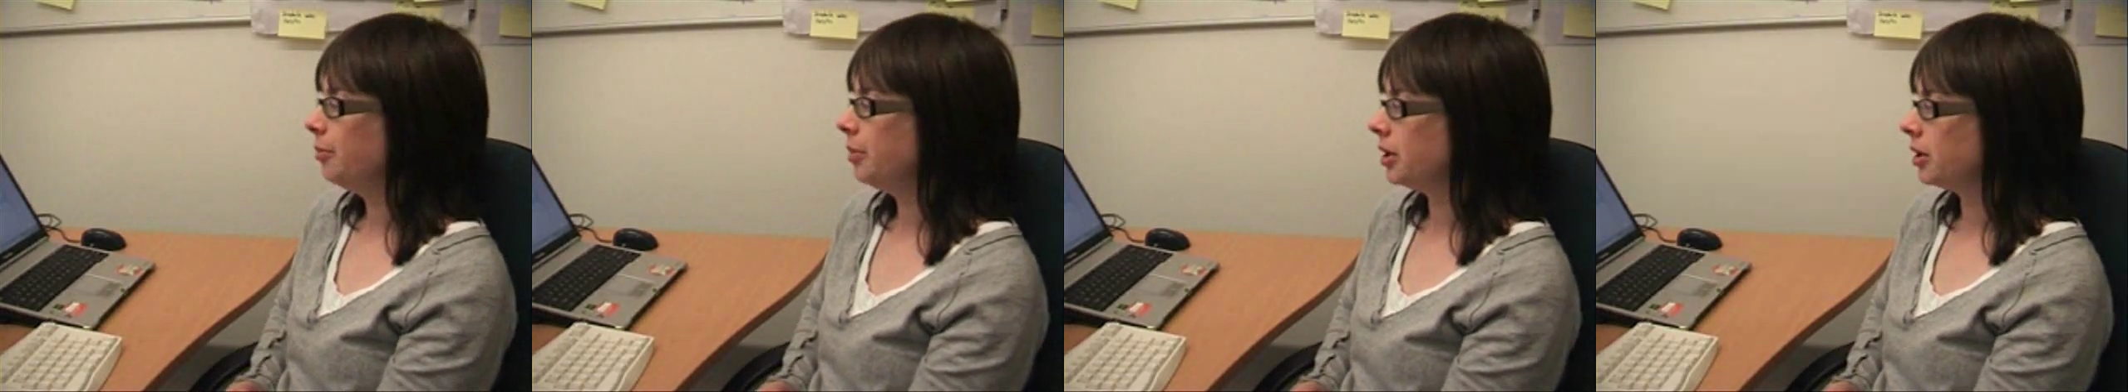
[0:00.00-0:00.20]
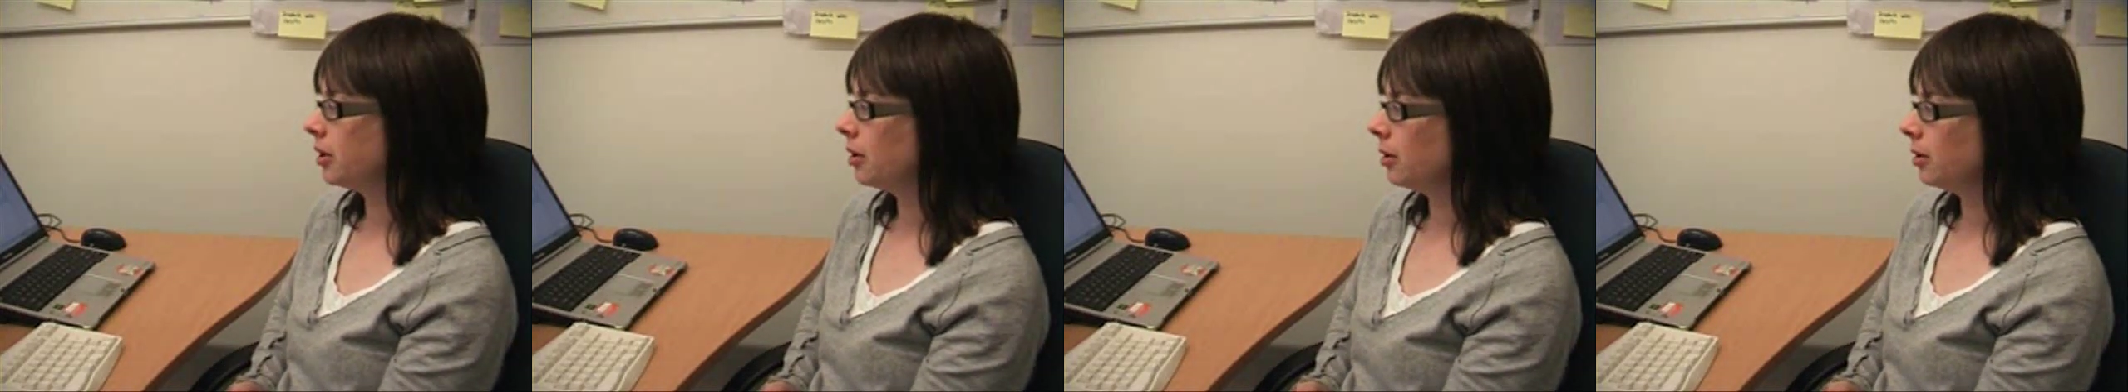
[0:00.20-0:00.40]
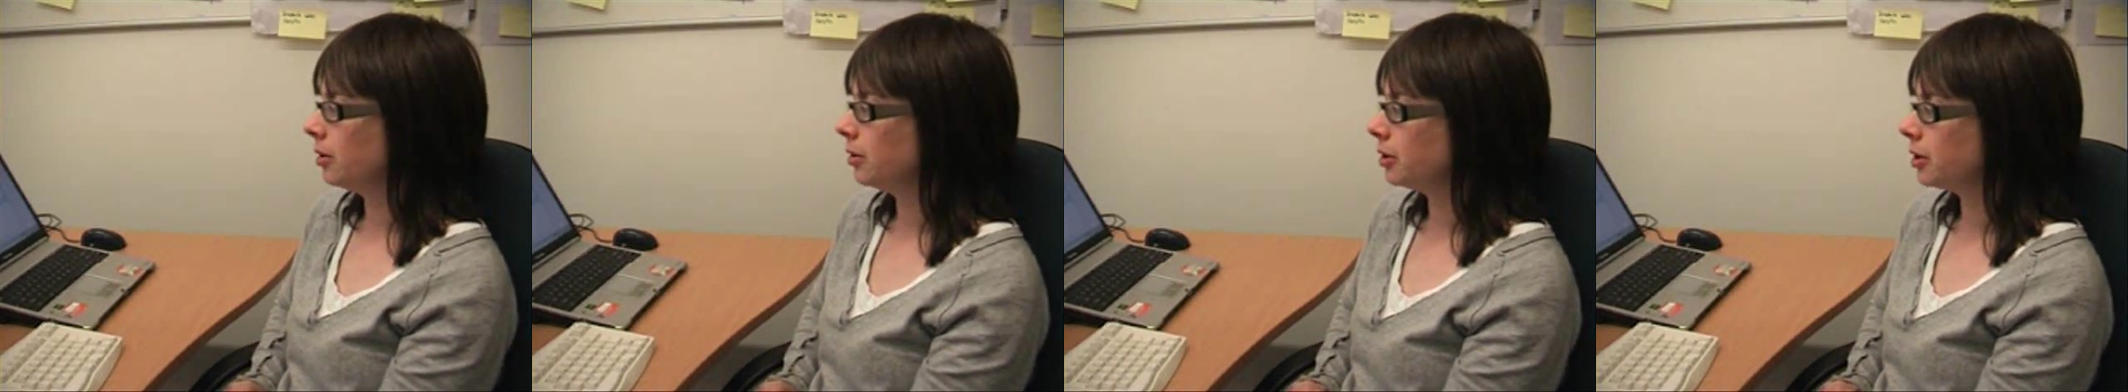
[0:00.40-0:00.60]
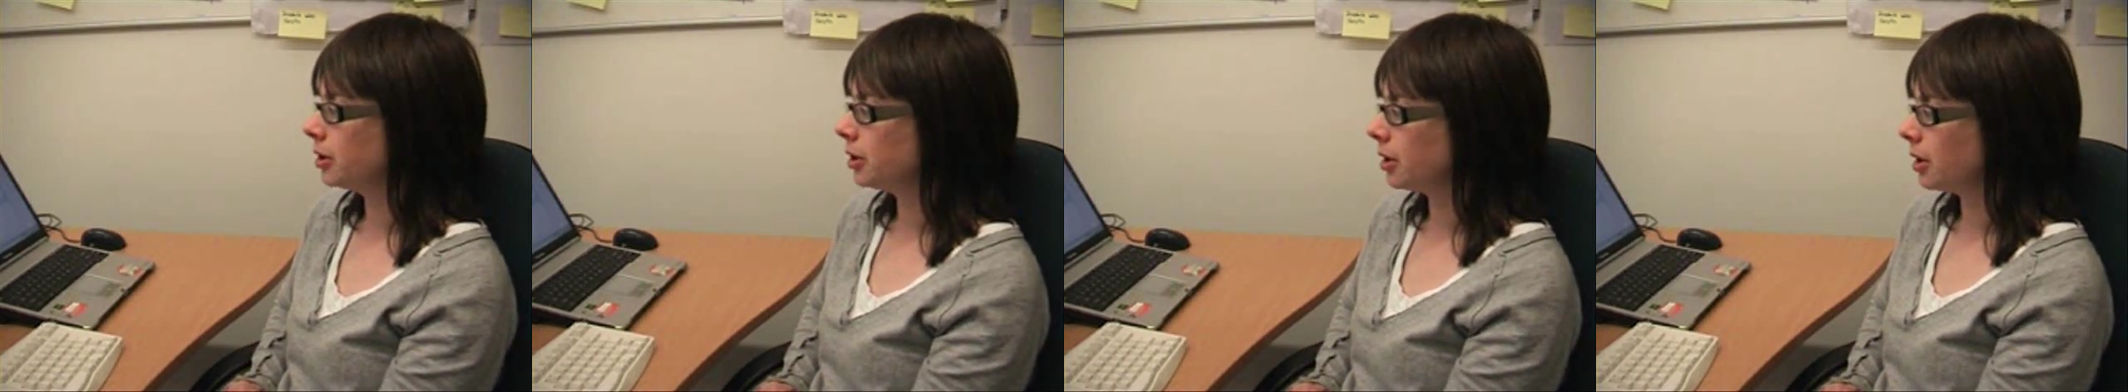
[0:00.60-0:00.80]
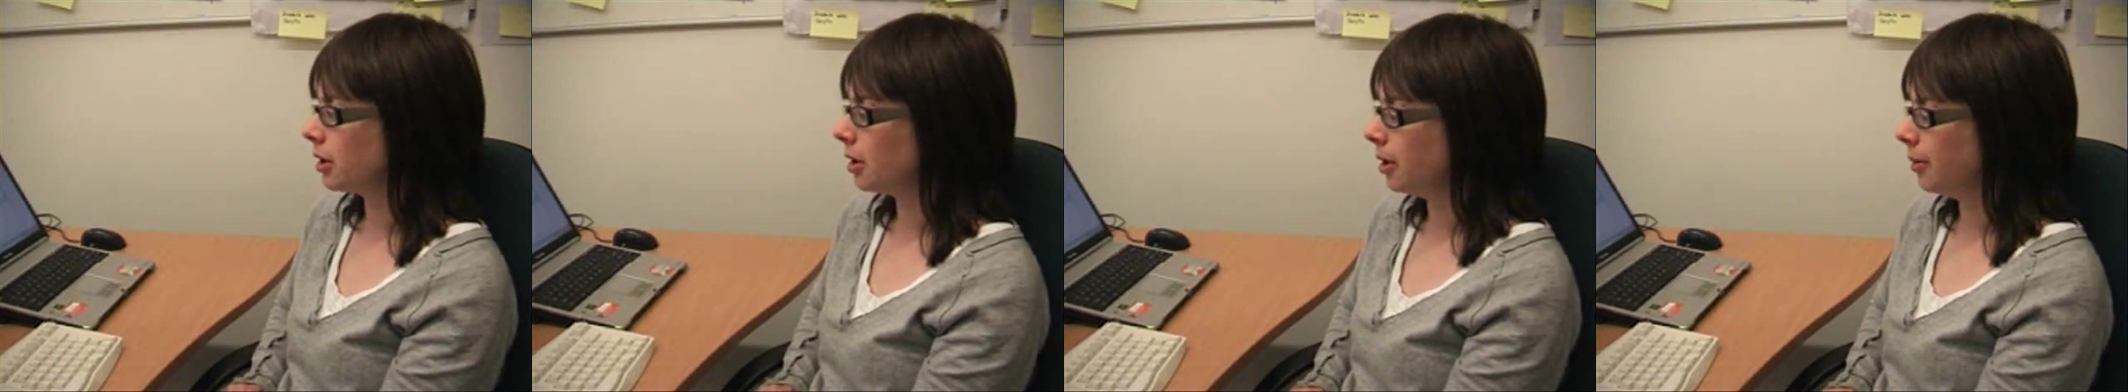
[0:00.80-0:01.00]

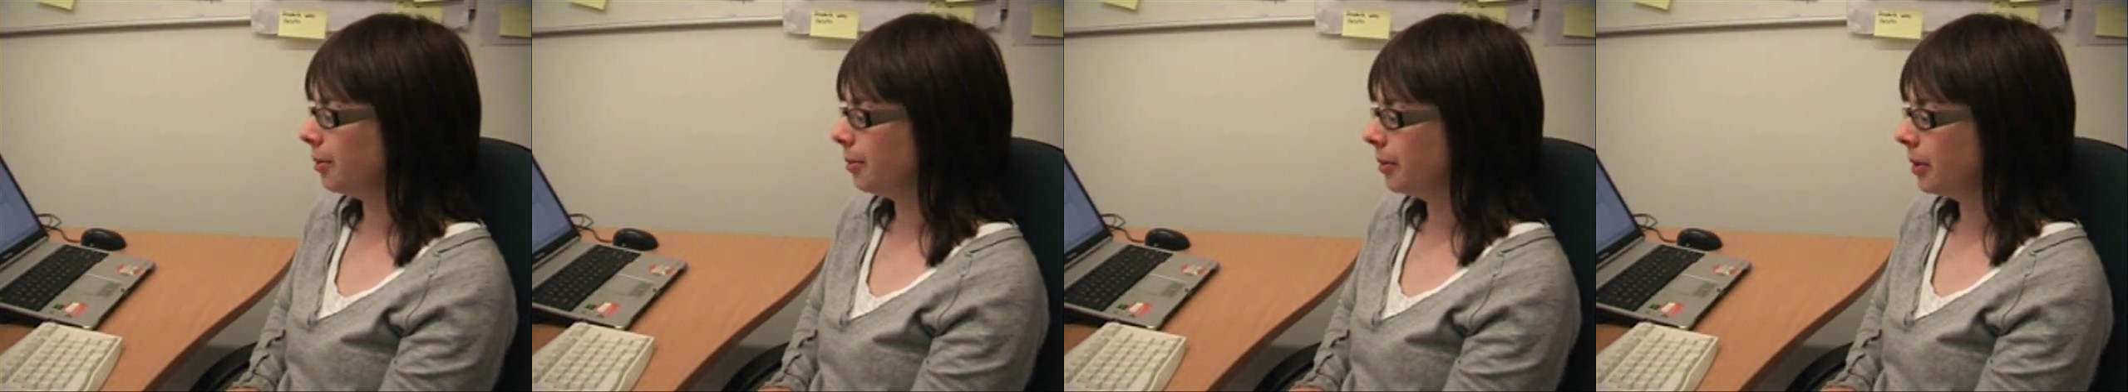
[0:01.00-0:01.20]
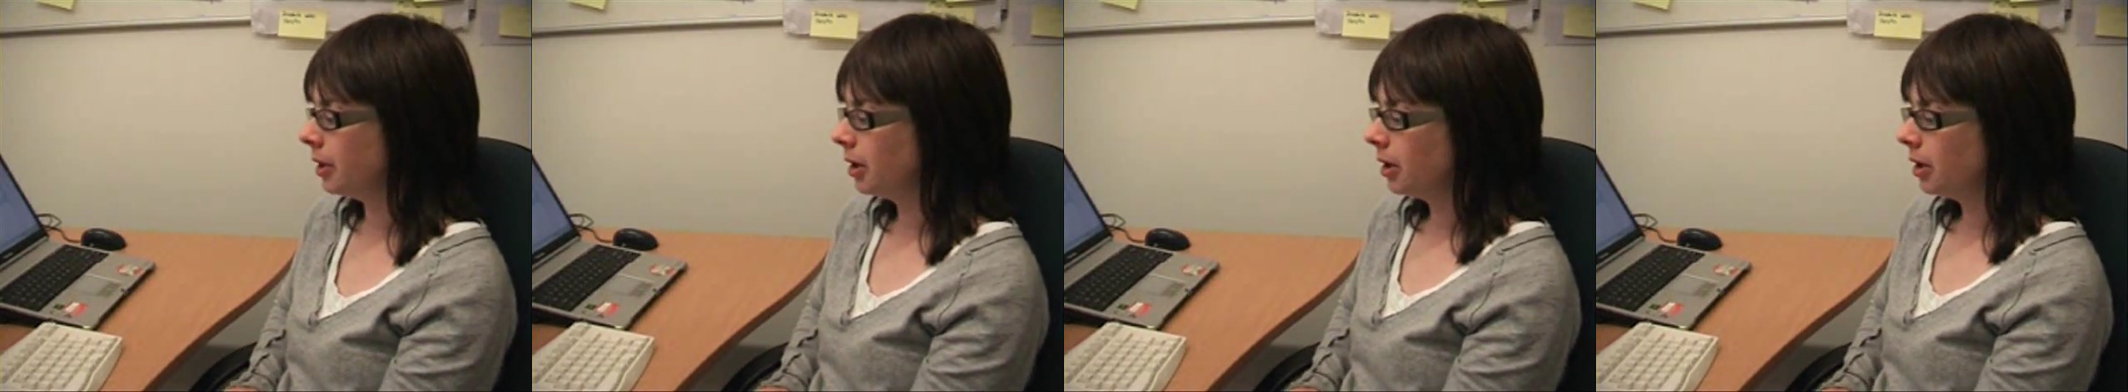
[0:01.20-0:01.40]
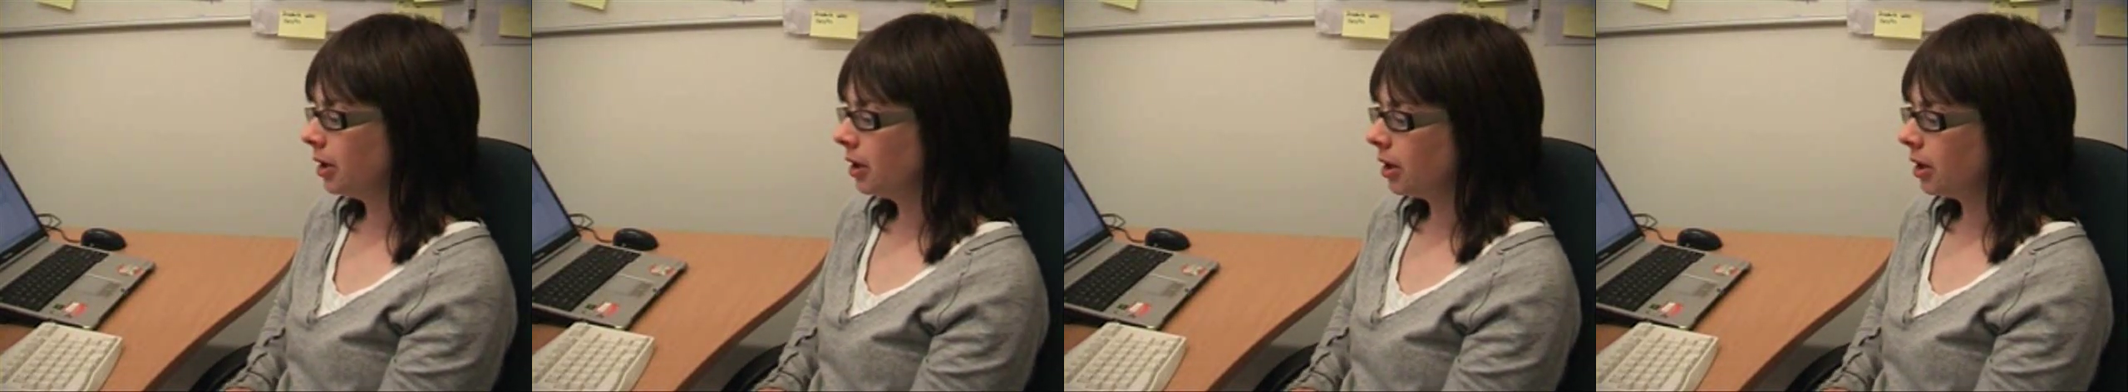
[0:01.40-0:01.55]
because um,